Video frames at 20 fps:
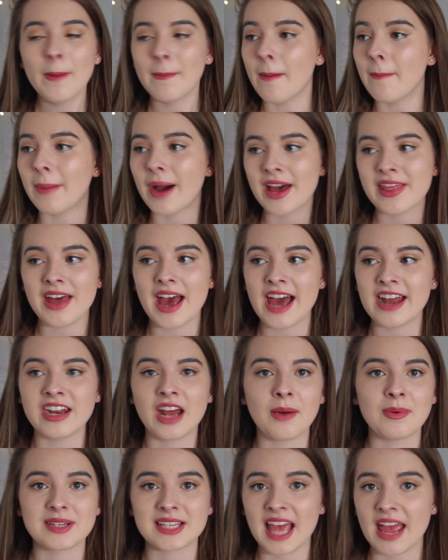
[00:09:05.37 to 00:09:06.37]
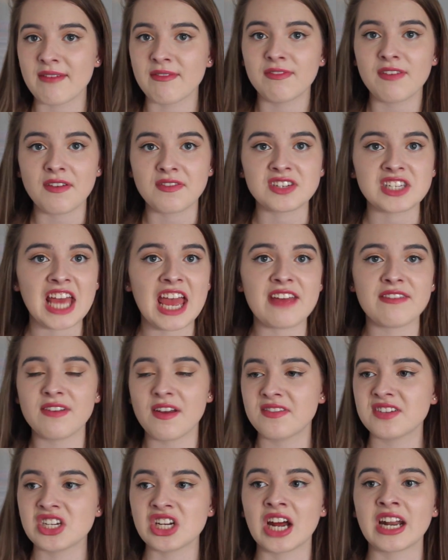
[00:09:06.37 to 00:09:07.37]
But by the end I was getting 58,
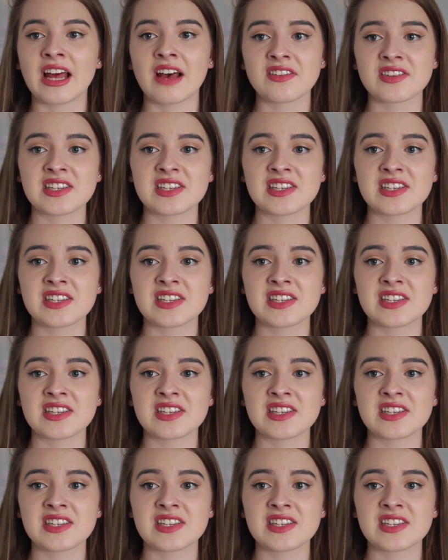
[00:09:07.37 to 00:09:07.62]
59 out